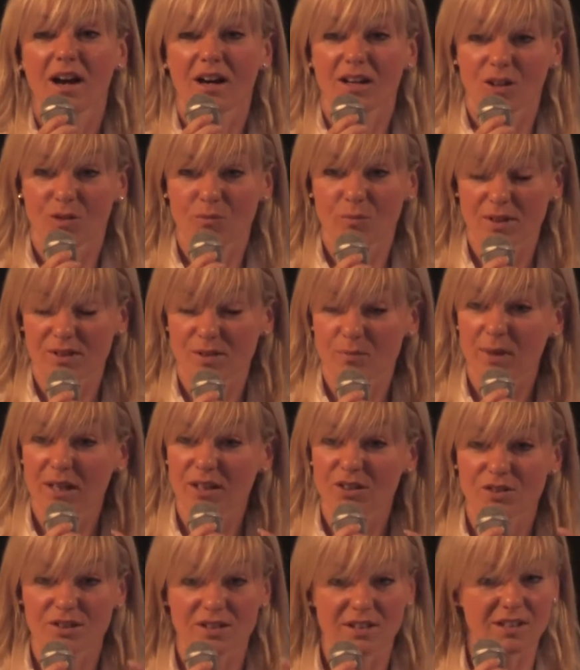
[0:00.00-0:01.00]
You must be
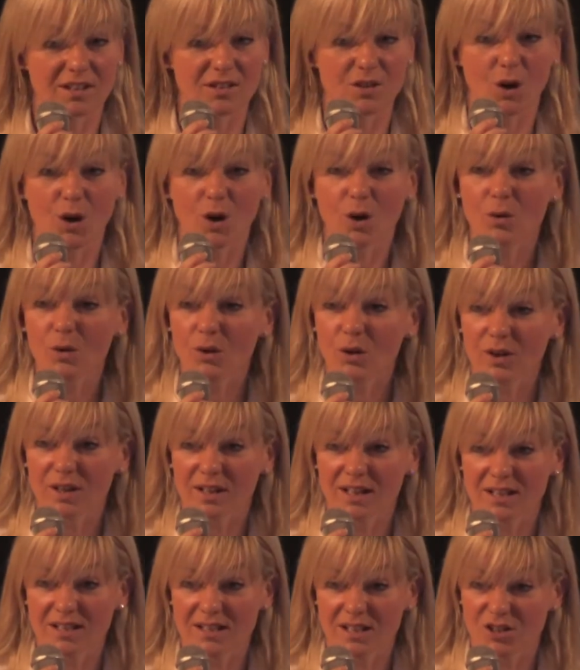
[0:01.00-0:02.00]
interested in the whole
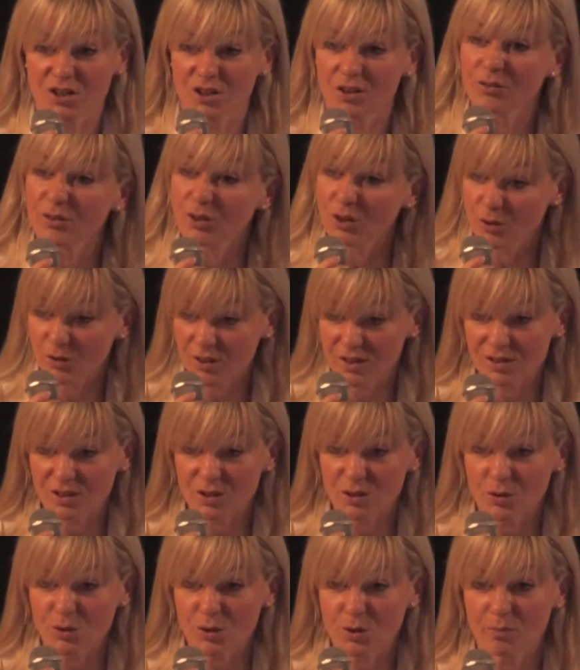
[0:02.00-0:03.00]
organization of your
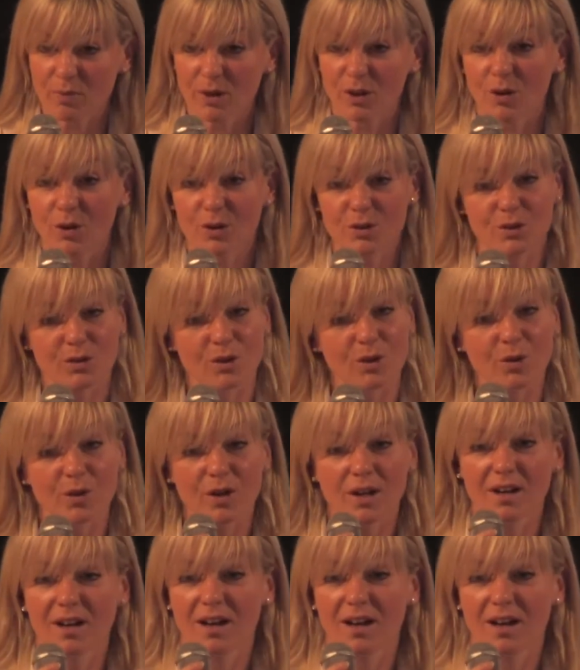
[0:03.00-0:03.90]
institution, but also